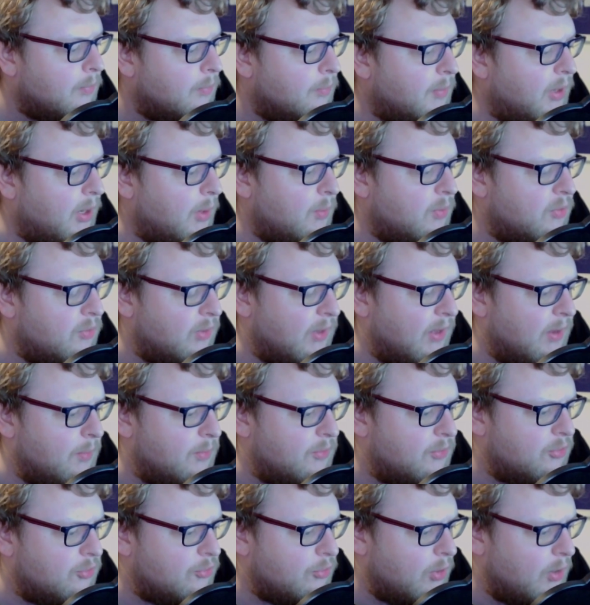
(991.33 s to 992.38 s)
But it was
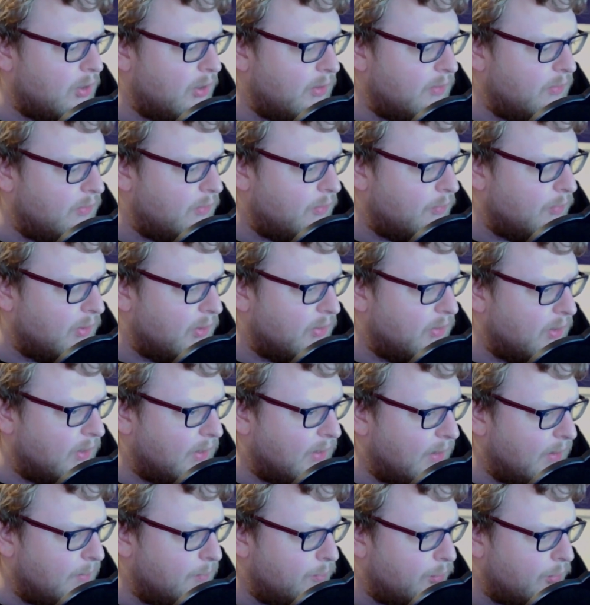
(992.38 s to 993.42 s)
struggling to run the
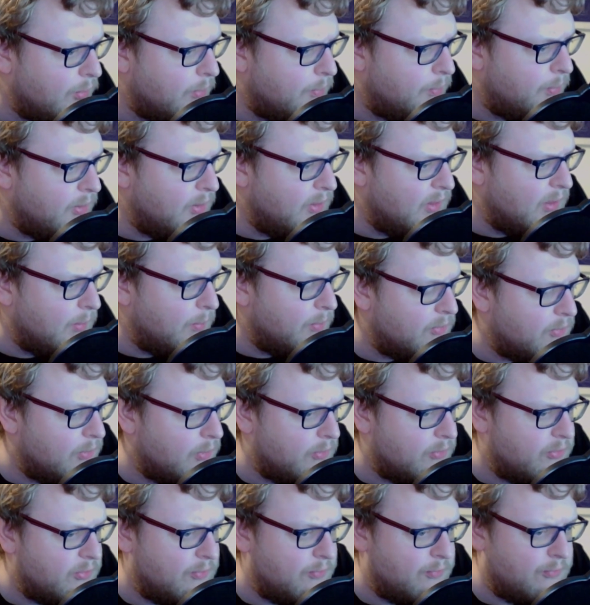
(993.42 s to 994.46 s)
game properly. There was
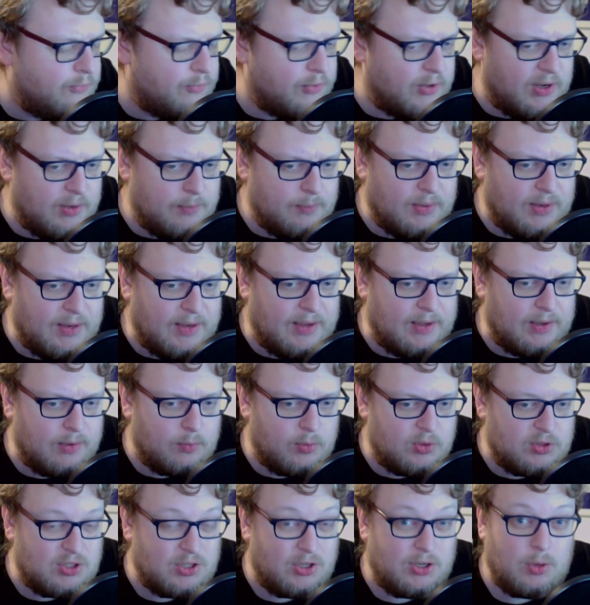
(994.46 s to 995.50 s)
lots of frame lag,
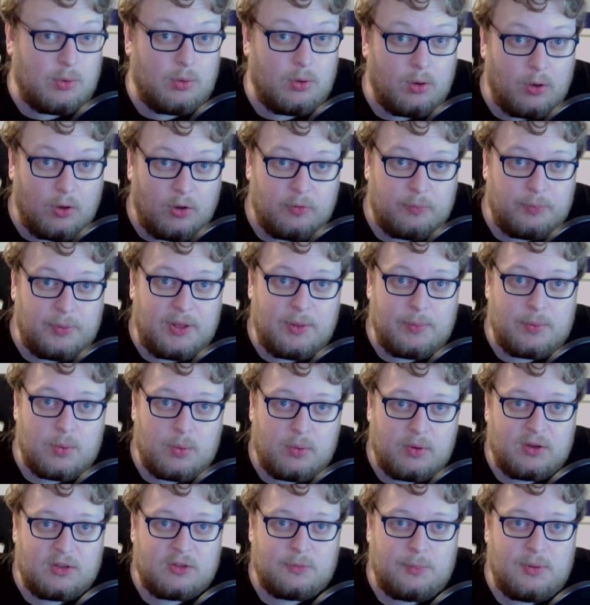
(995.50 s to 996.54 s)
which I know a lot of people
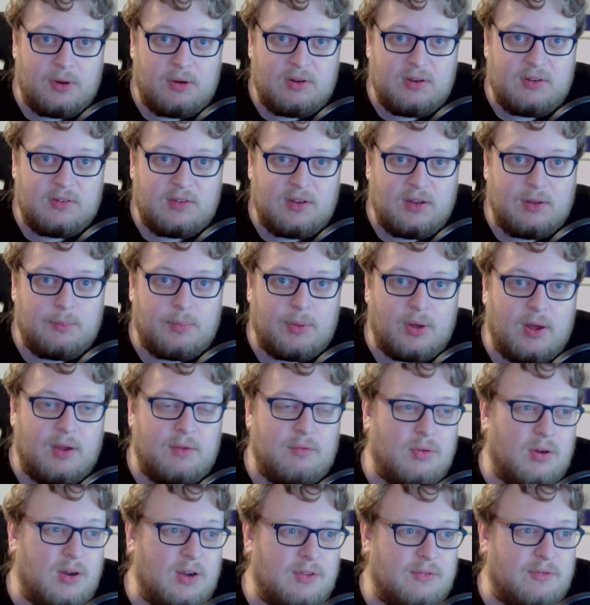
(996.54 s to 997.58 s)
were experiencing, but I
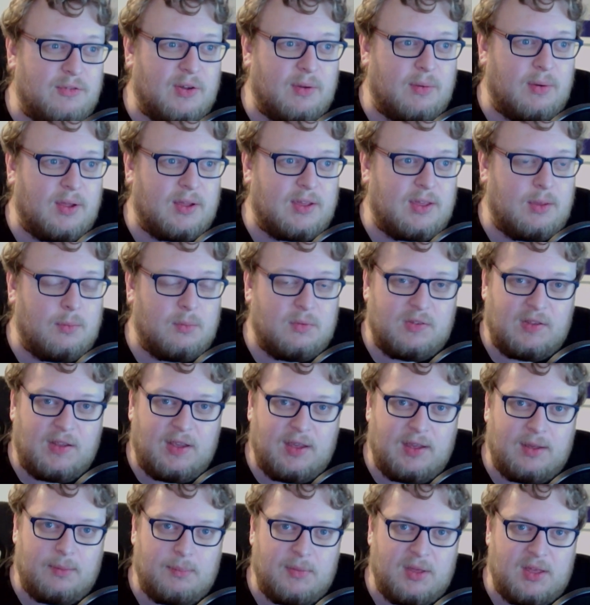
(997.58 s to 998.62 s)
really felt like it was
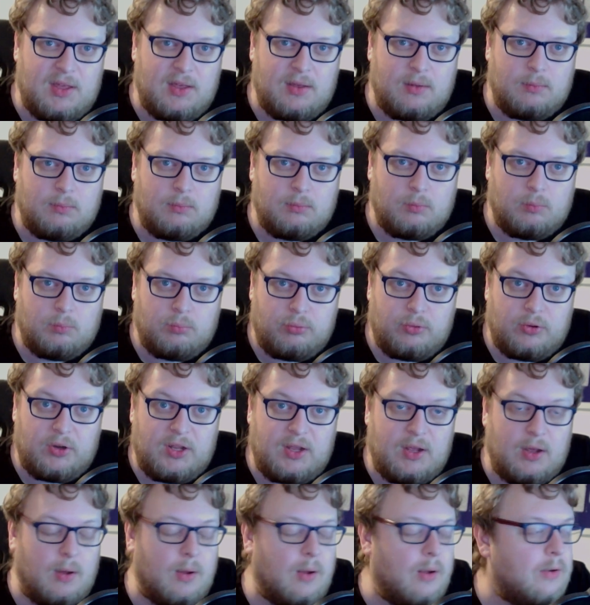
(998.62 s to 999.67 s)
hitting me
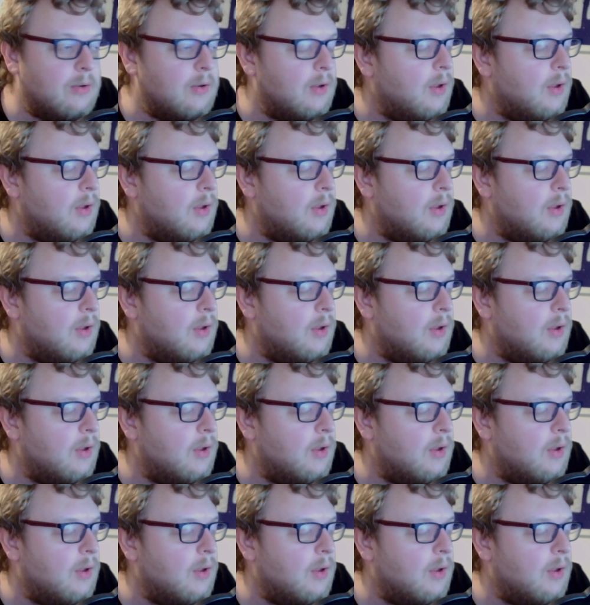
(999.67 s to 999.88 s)
pretty hard,